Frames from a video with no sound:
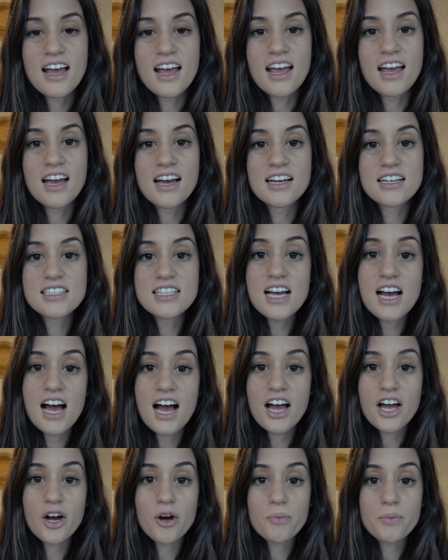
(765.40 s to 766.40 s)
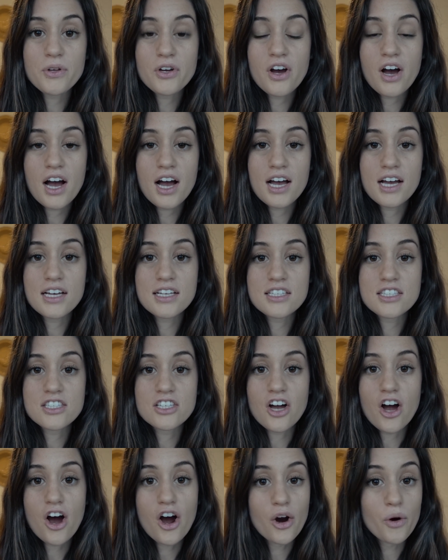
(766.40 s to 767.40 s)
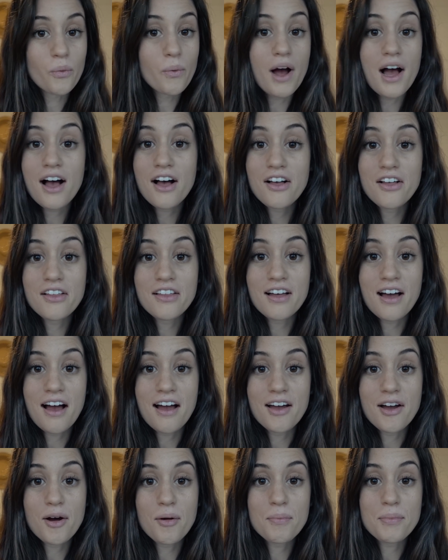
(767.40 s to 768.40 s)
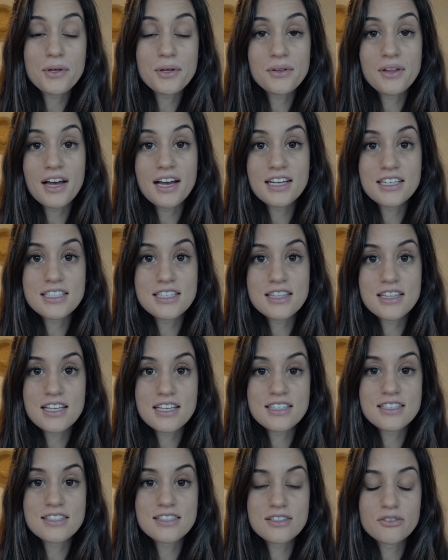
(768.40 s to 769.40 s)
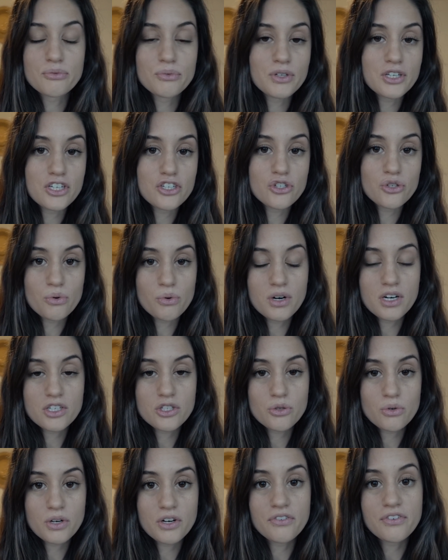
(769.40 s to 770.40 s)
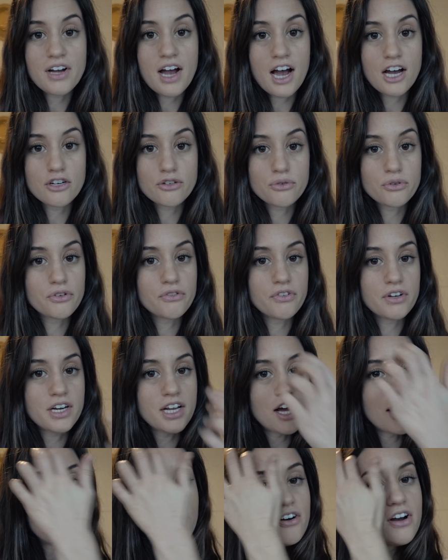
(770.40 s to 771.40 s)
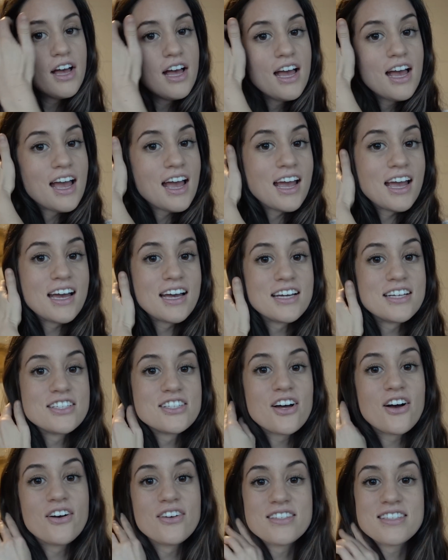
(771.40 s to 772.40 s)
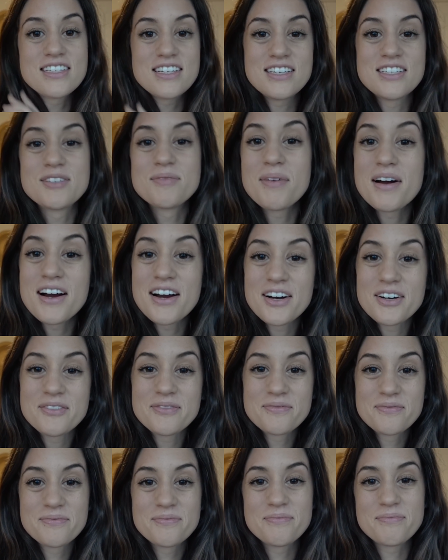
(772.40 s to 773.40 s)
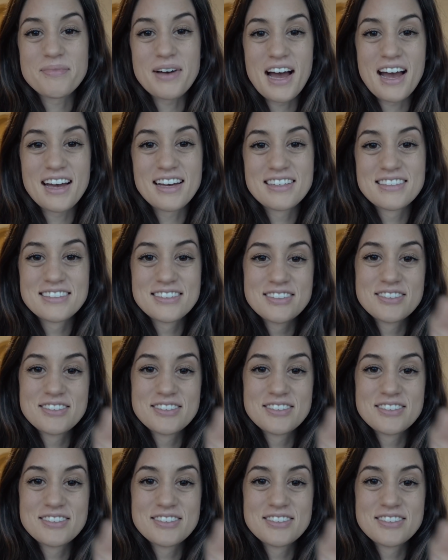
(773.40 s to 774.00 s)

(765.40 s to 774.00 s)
And yeah, I hope you guys are well. I hope you liked this really short sort of casual video, and I'll see you tomorrow. Bye.